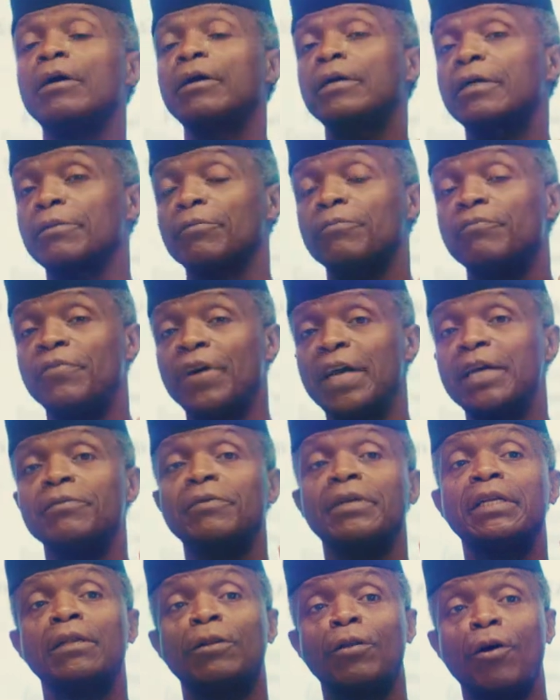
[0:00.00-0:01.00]

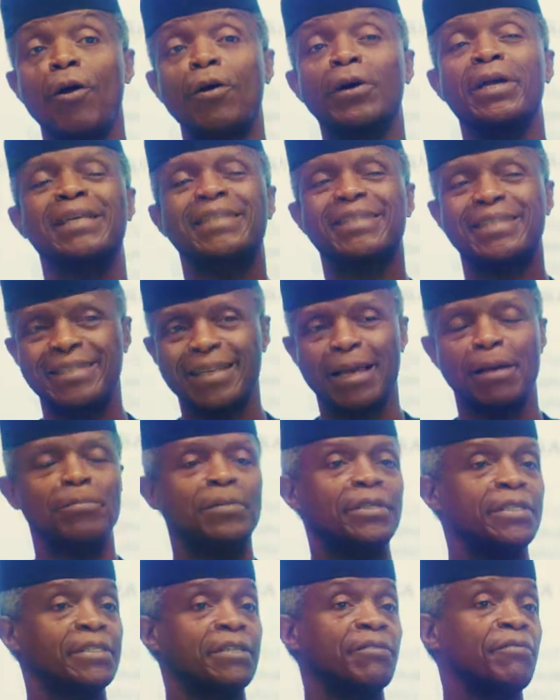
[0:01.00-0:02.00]
very long
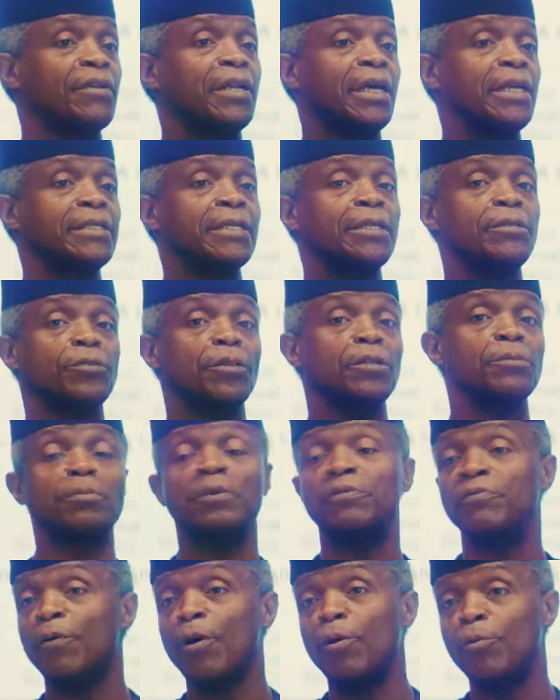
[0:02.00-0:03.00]
established civilizations
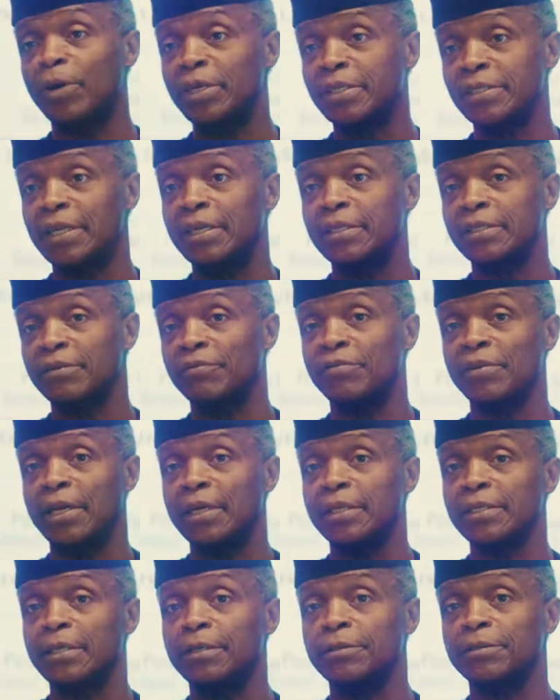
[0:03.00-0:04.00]
before Western
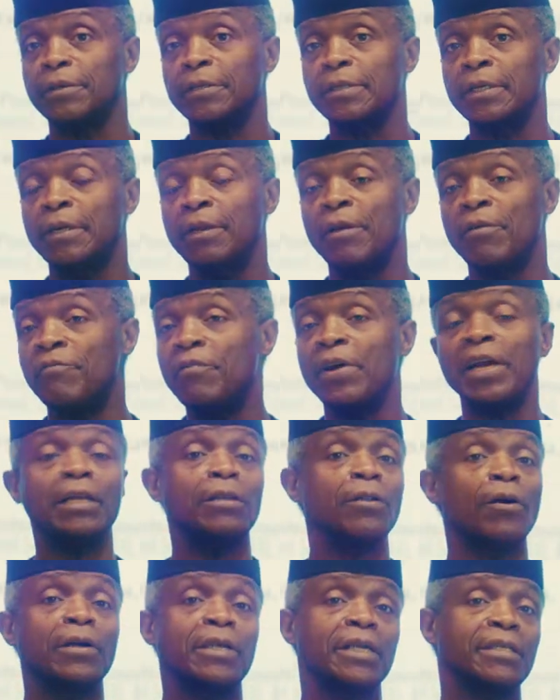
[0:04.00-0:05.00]
civilization, very
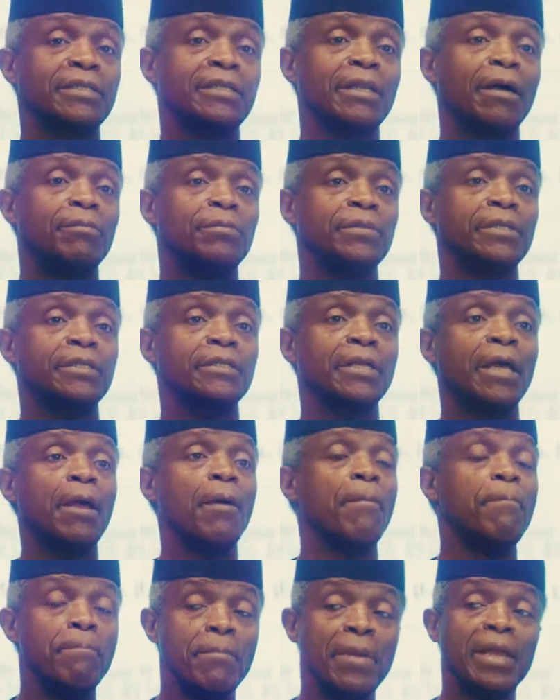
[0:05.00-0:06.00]
long established.
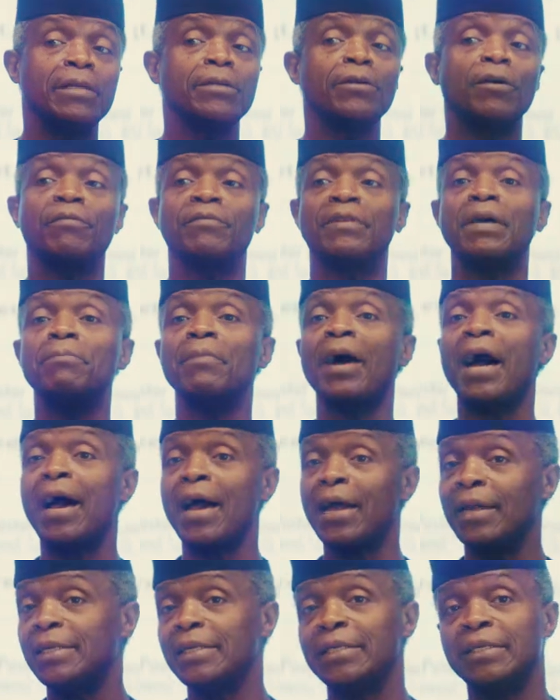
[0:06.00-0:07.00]
Many of them
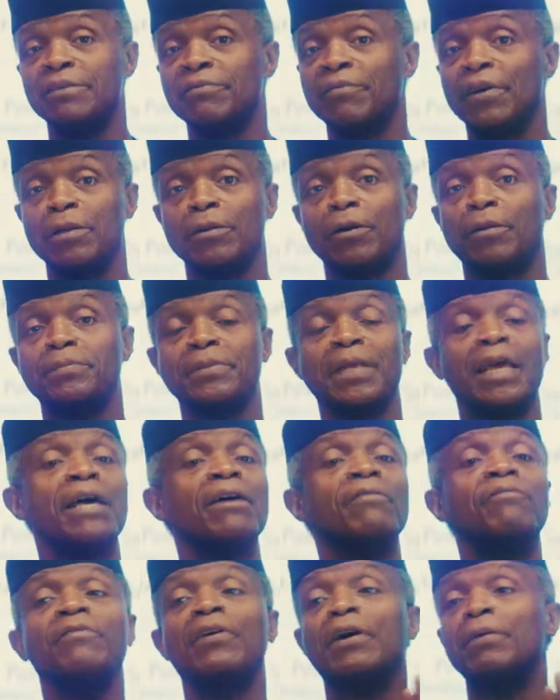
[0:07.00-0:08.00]
highly developed
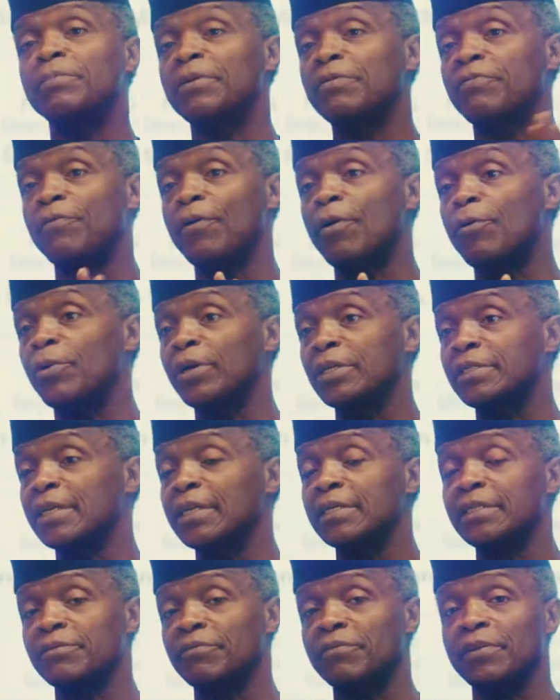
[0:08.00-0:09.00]
ever before
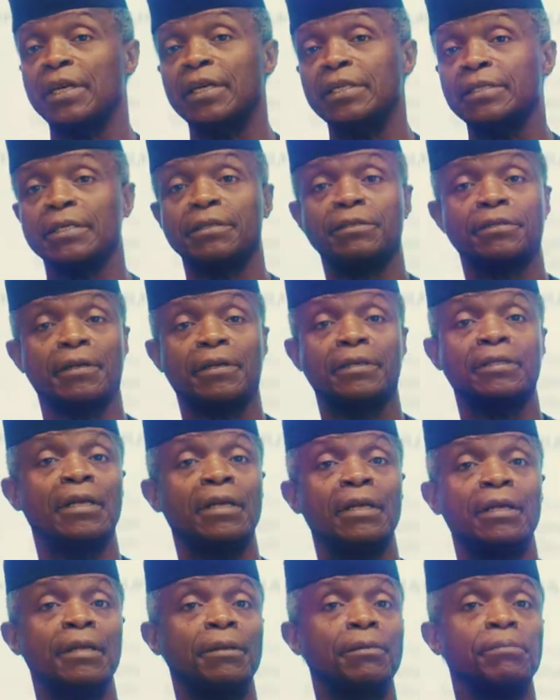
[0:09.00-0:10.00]
Western civilization
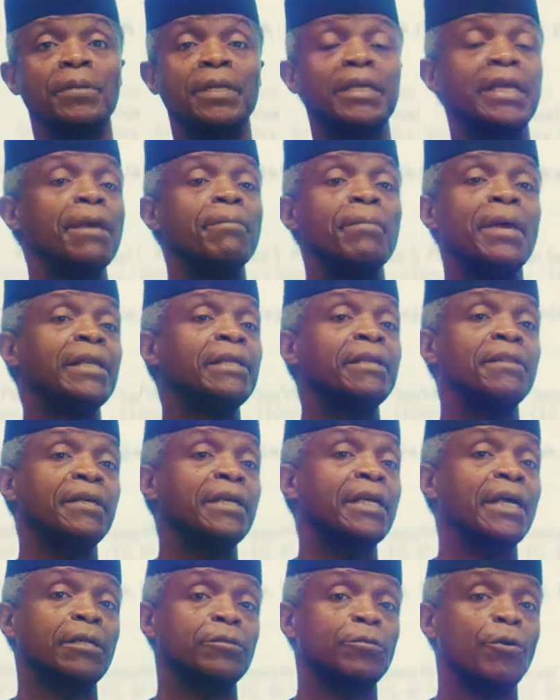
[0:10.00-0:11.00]
became
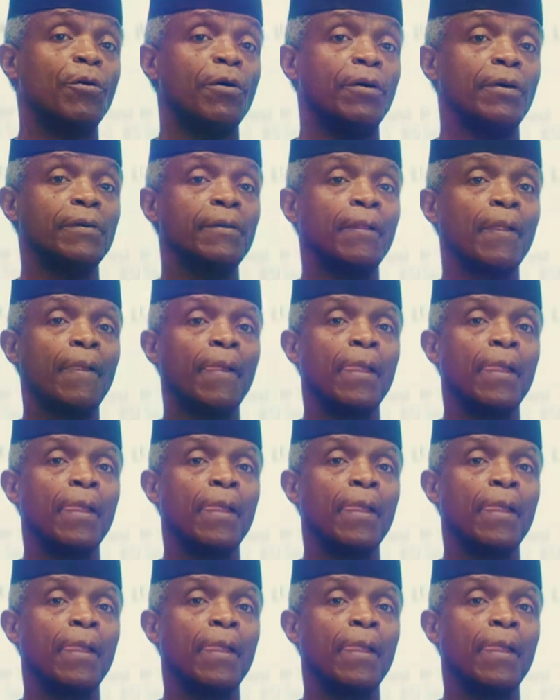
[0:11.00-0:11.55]
anything at all.